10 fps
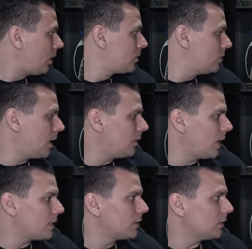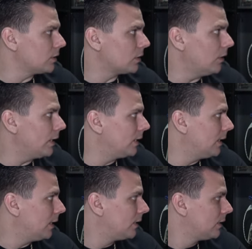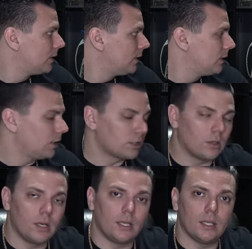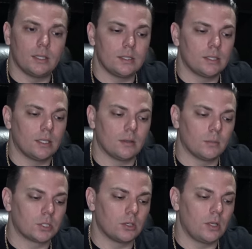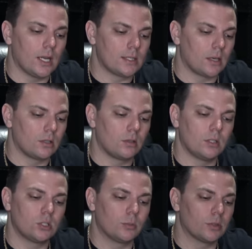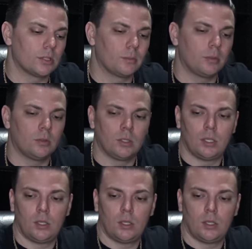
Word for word: So yeah, you guys, let's go ahead and uh let's go ahead and get these in. I'm gonna show you guys how to do it. Super simple.